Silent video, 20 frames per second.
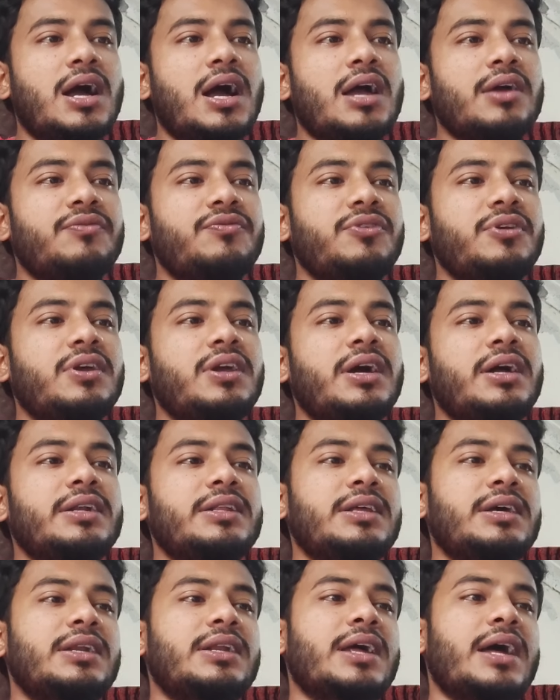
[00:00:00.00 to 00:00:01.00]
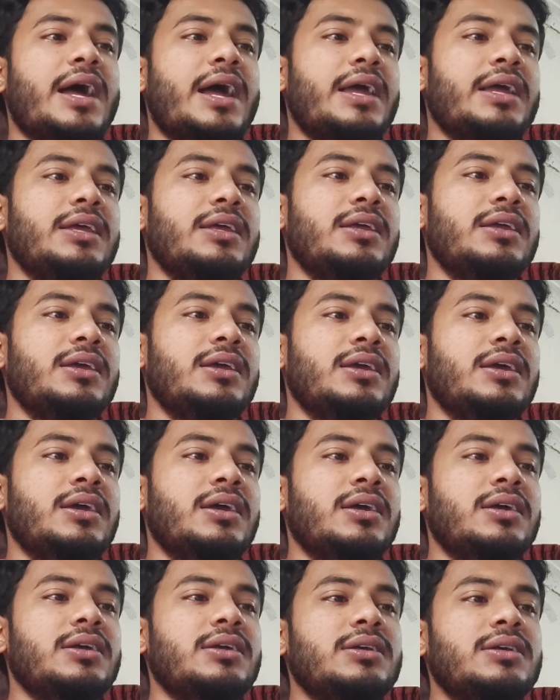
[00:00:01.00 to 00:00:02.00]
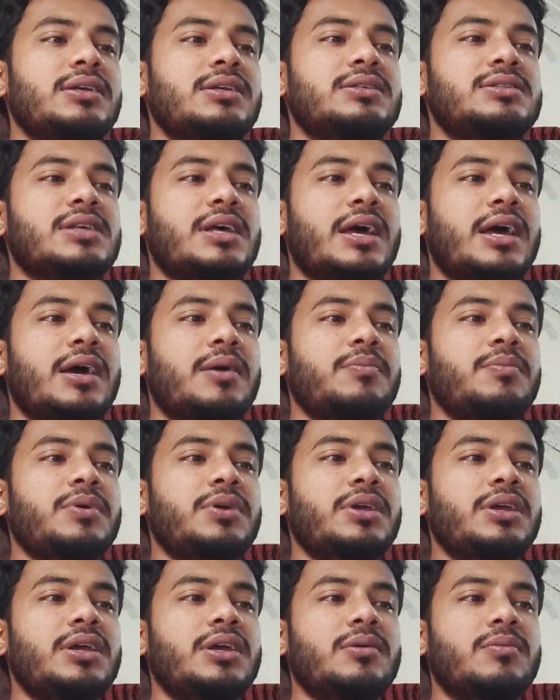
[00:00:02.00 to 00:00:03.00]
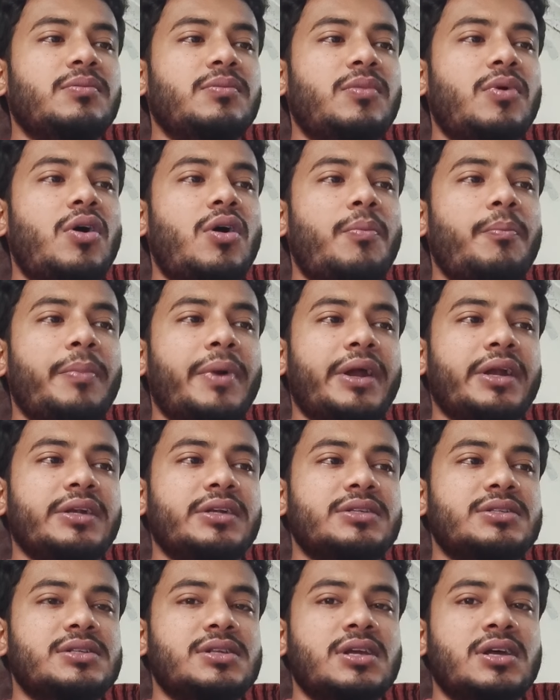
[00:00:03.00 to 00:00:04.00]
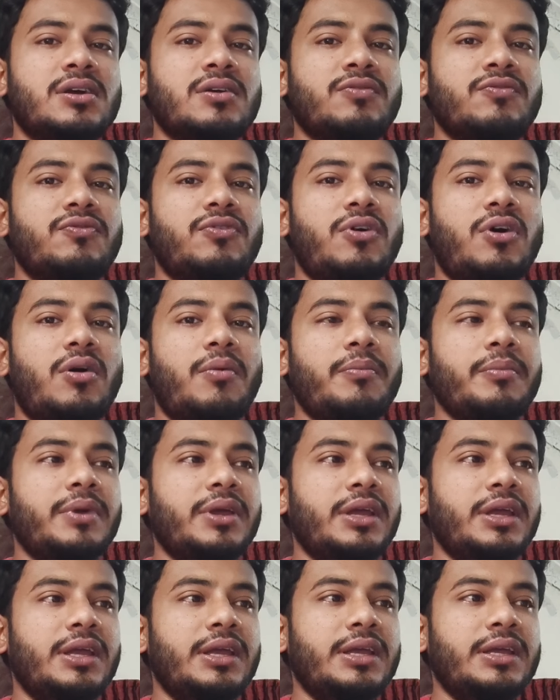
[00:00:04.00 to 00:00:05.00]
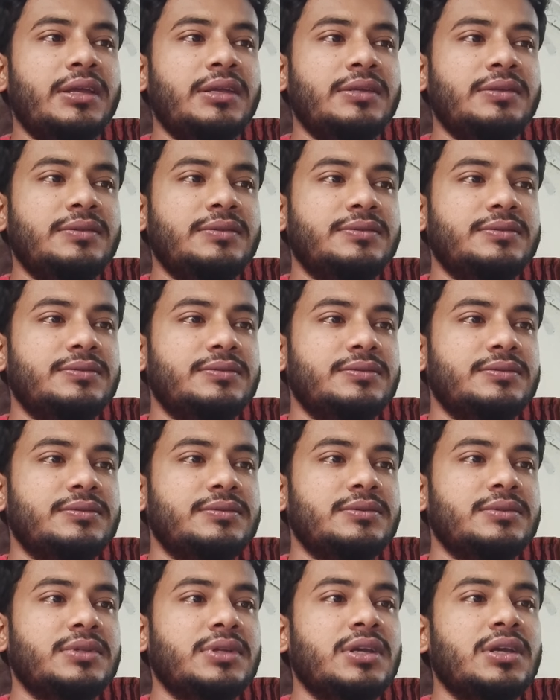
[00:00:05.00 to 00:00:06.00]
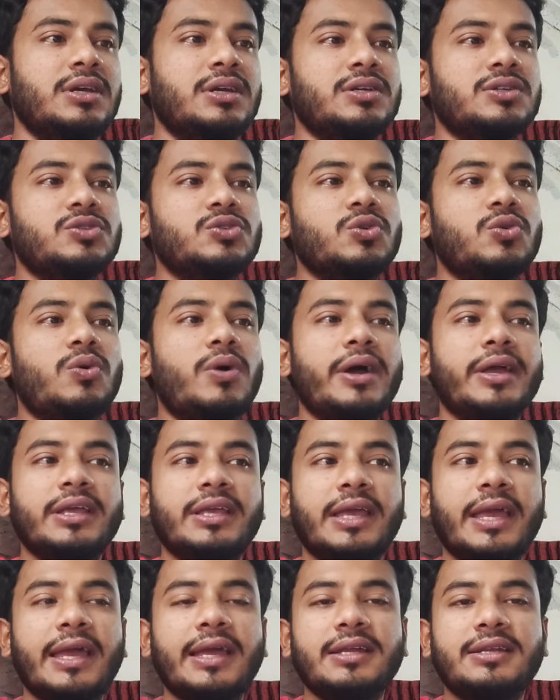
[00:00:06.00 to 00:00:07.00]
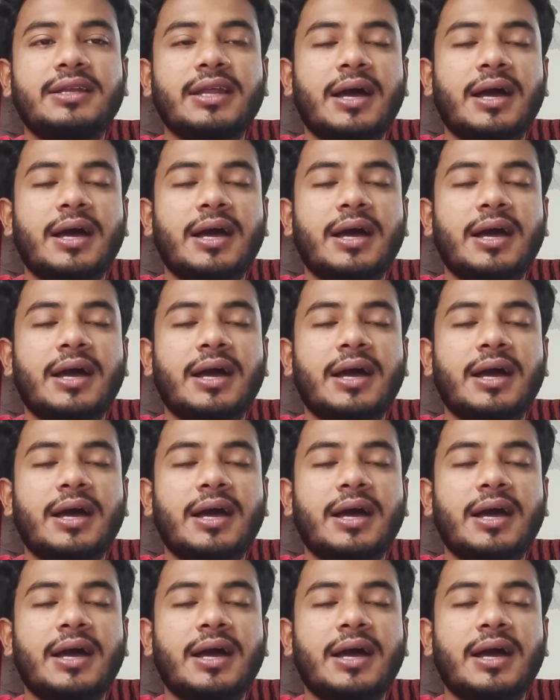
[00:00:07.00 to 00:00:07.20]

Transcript: I figured that I is a big moment for me so I get